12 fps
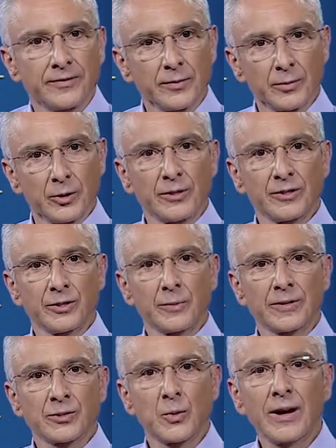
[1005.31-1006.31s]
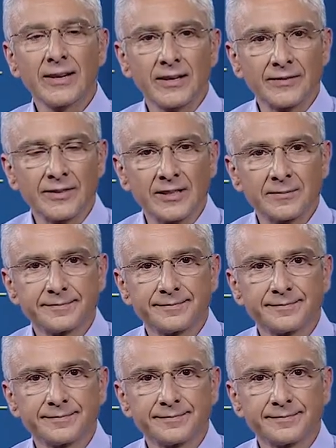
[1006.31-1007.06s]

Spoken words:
from doing too much weightlifting.